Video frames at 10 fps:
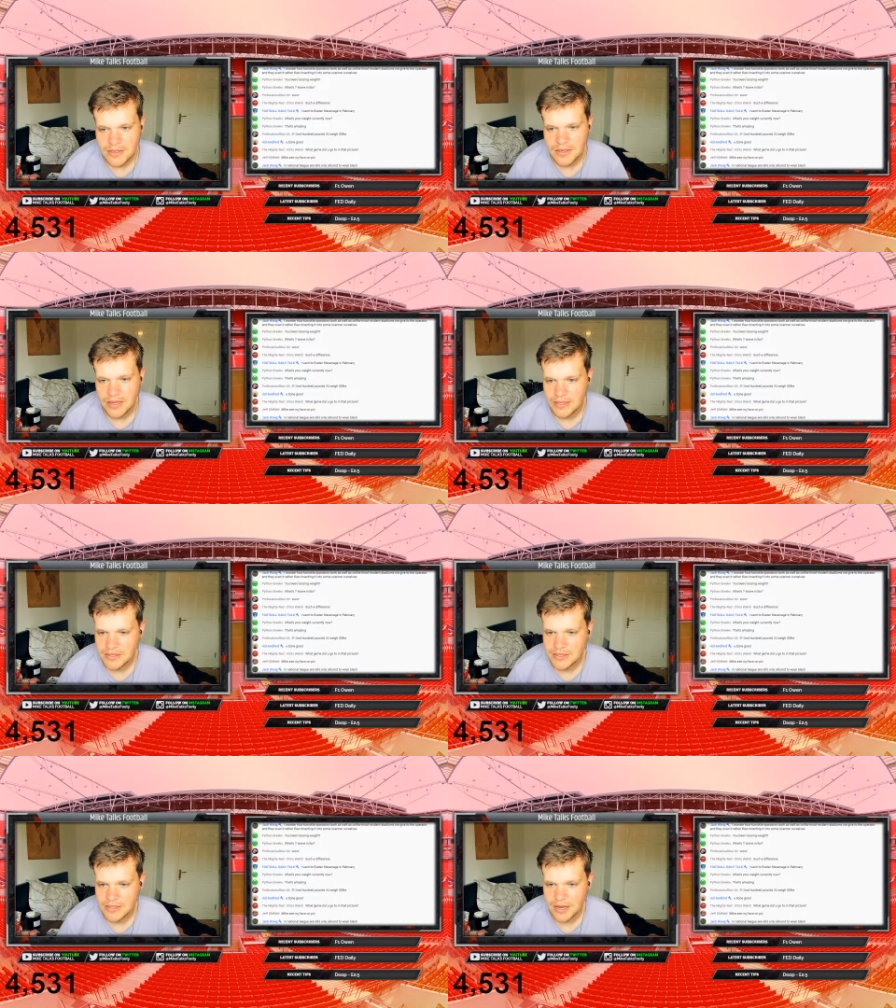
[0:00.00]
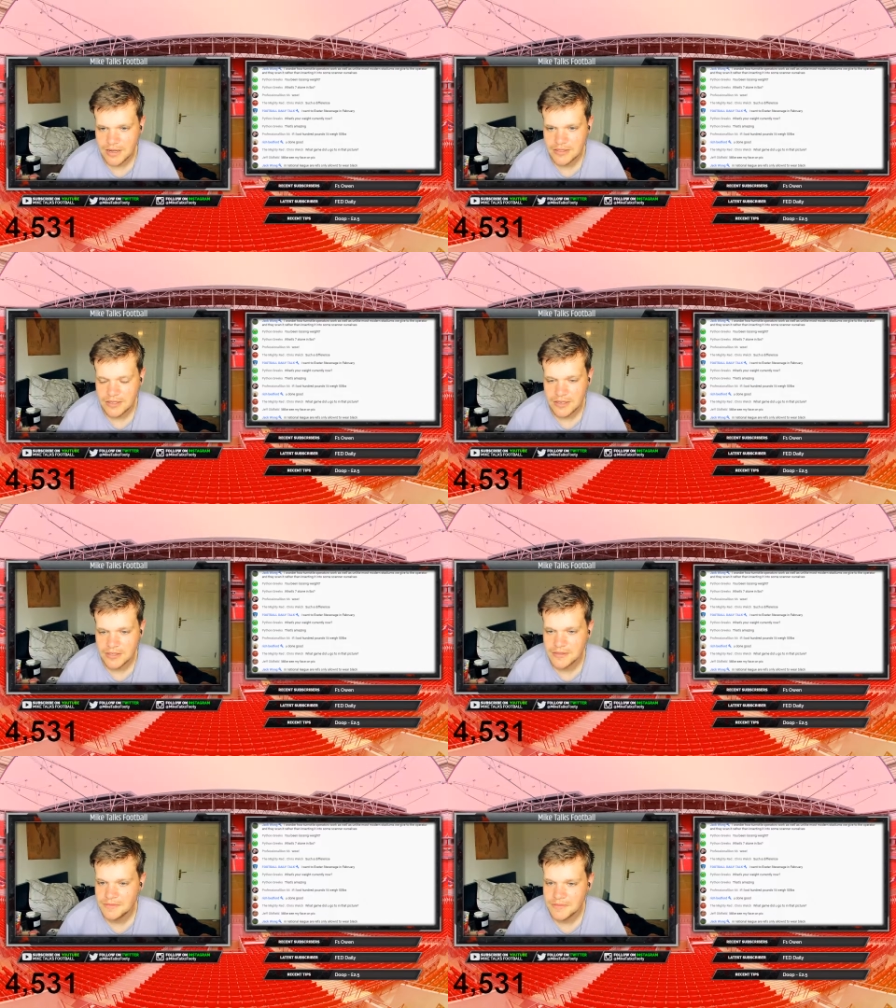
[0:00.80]
it's
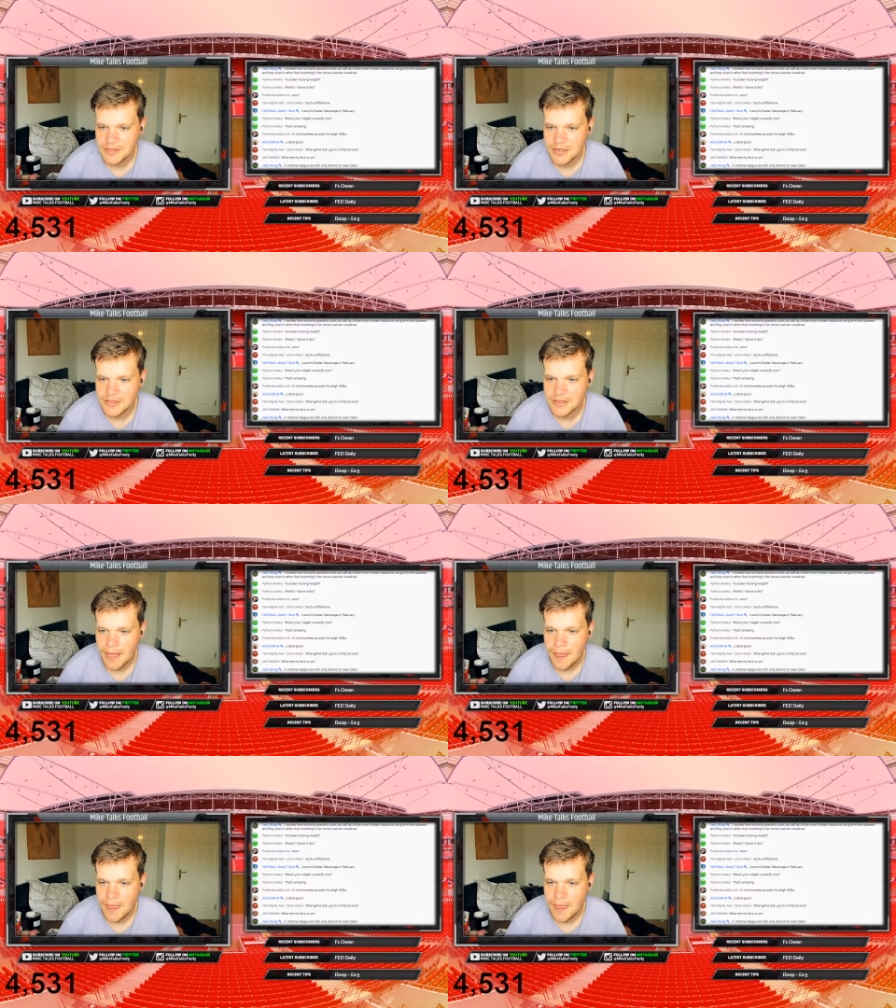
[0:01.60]
nice. It's nice.